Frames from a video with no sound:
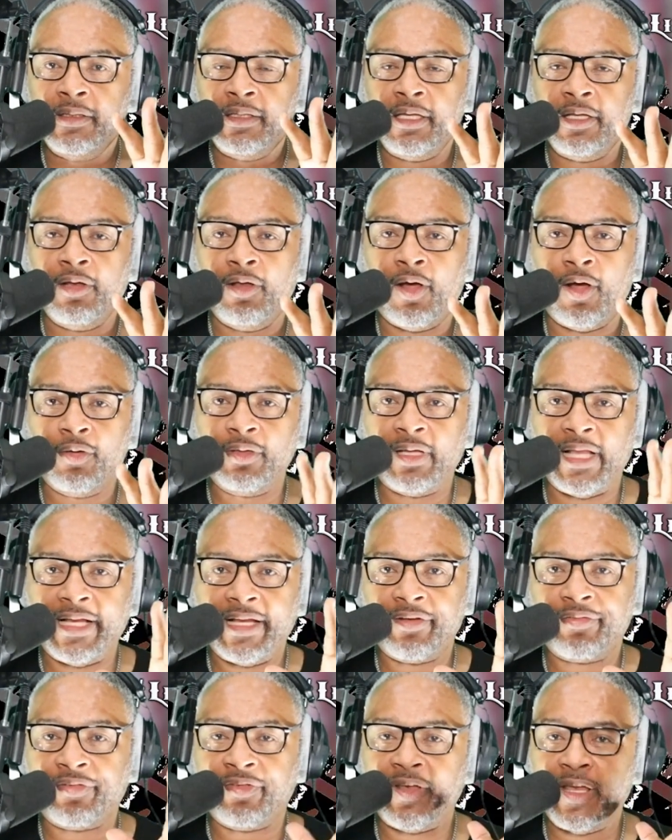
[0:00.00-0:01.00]
You know,
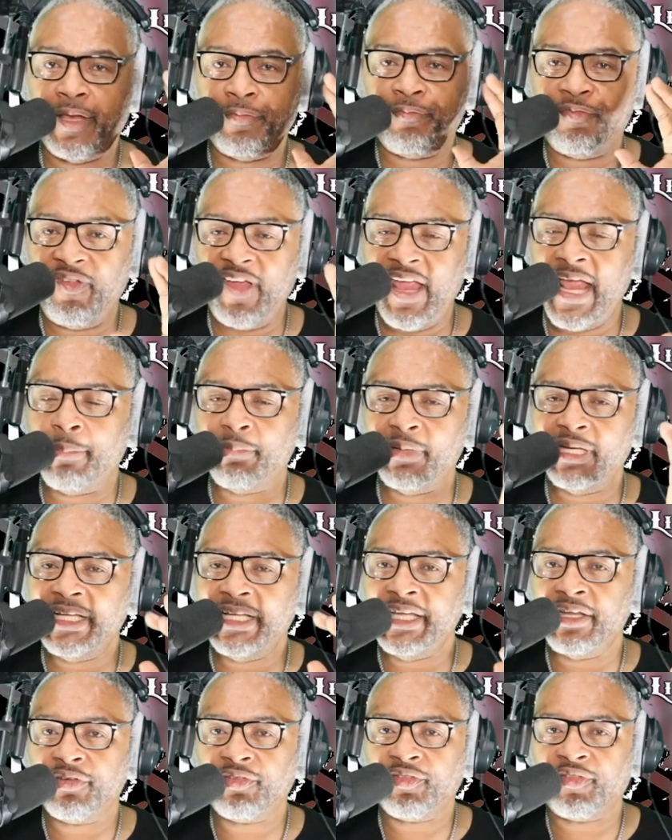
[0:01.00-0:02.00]
like I said,
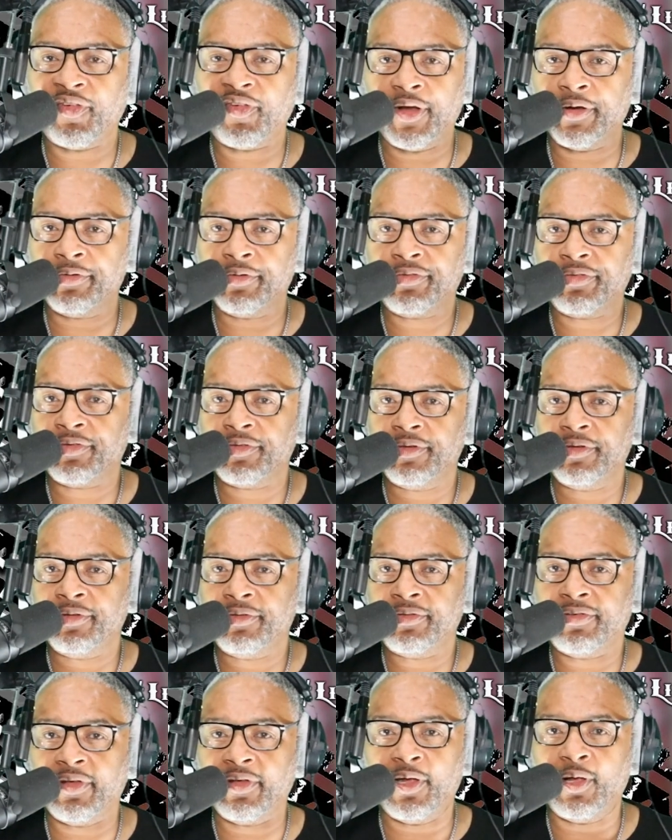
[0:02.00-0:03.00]
family is first.
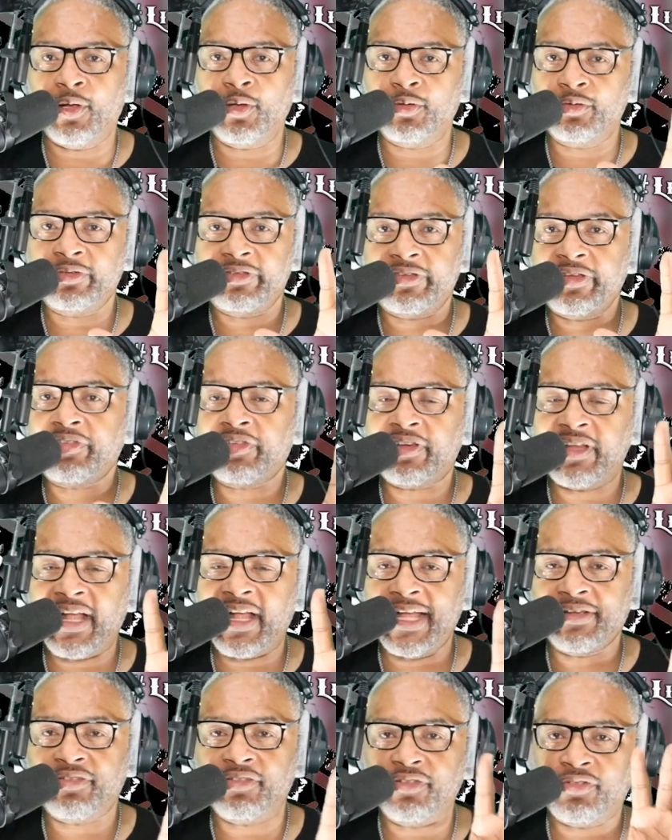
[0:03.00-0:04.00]
So just
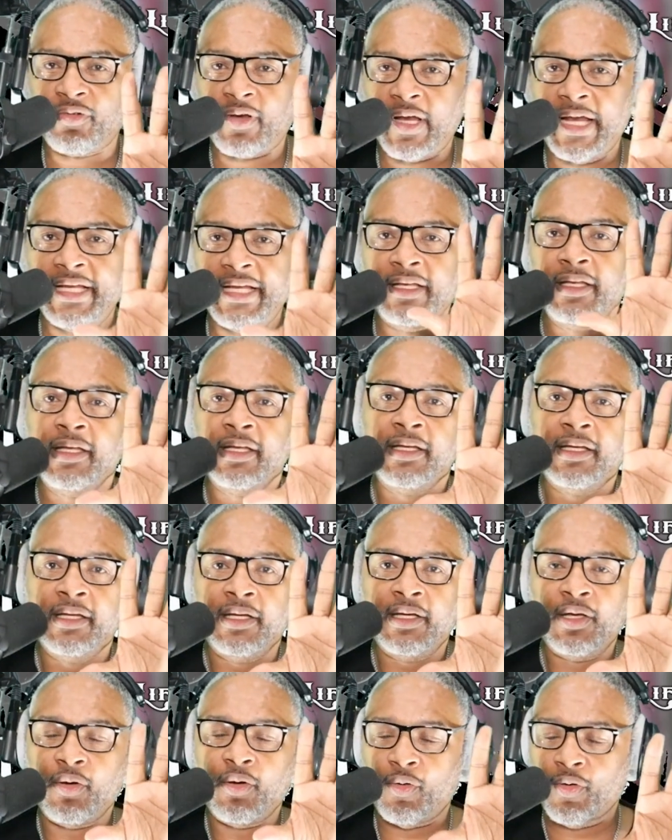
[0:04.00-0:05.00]
concentrate
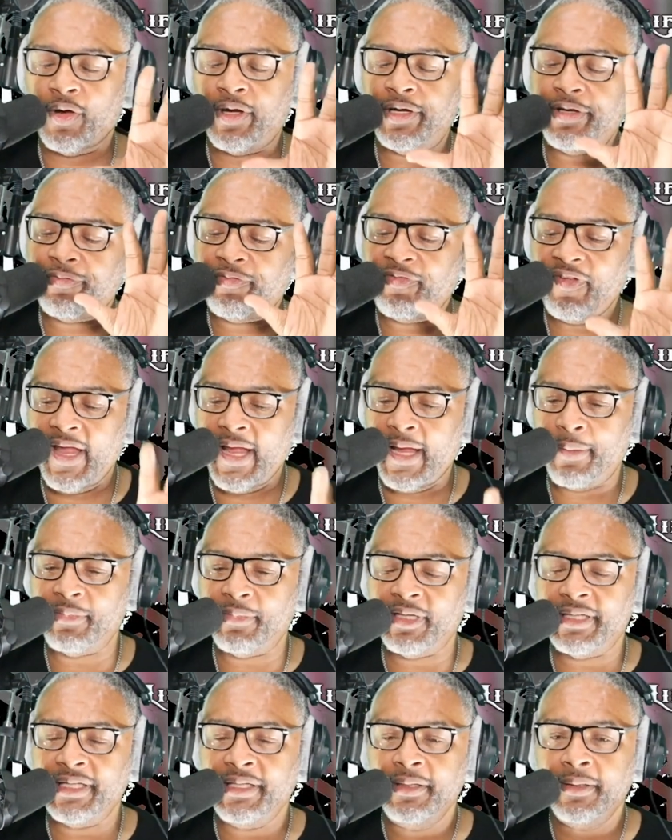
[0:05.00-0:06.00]
on the
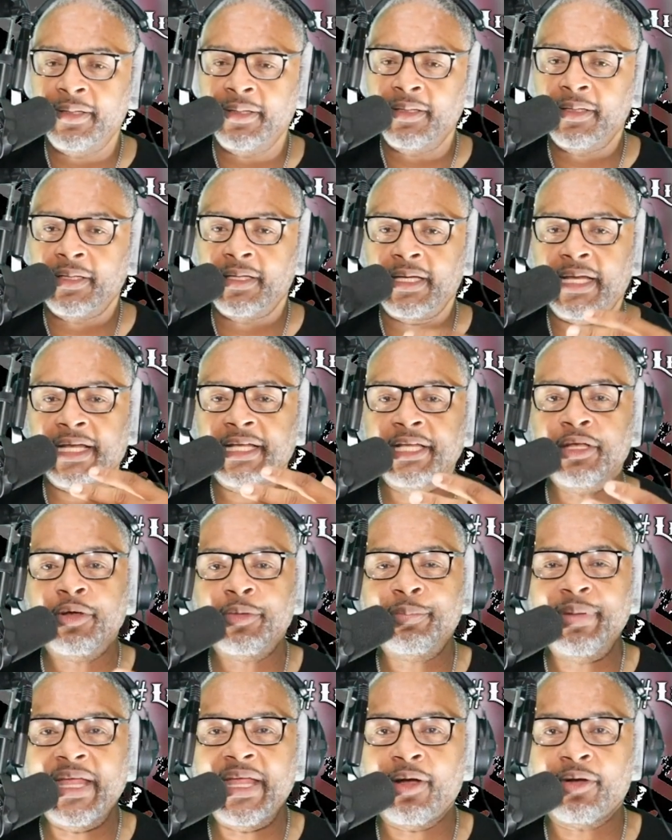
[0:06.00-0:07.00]
family and
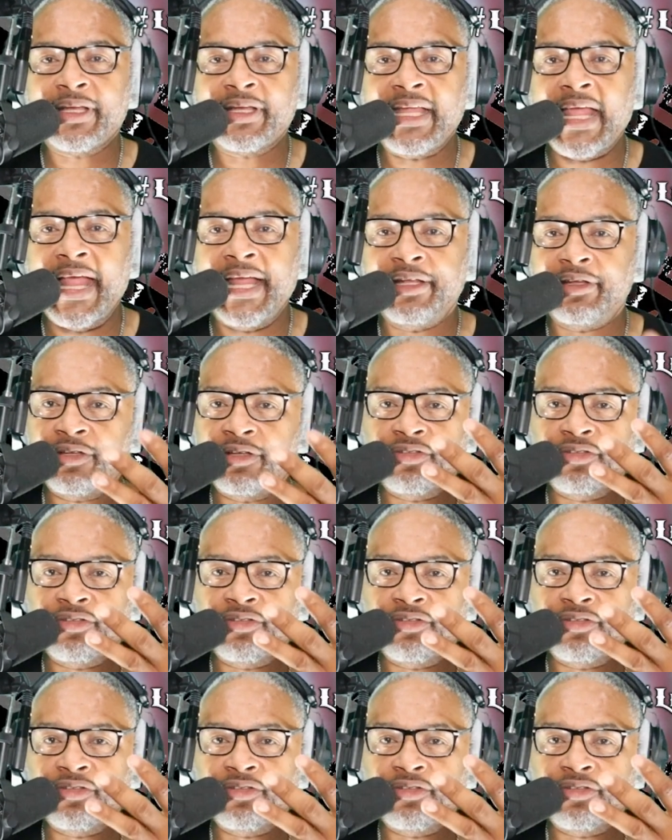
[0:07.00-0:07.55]
you'll be okay.